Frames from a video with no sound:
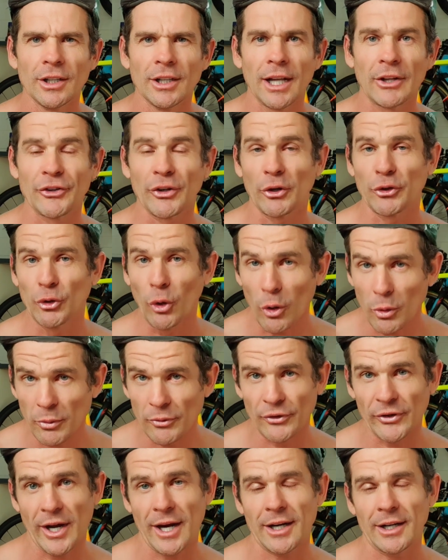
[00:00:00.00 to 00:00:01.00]
And so I talked
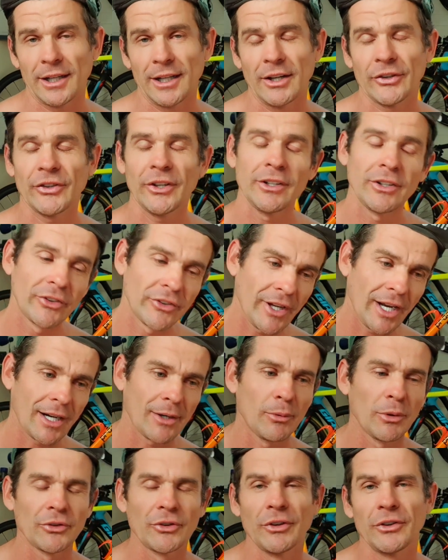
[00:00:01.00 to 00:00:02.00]
with Zach and I said to Zach,
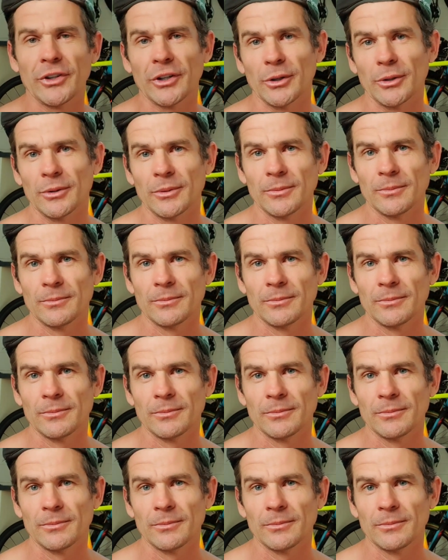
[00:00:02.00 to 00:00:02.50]
what's the deal?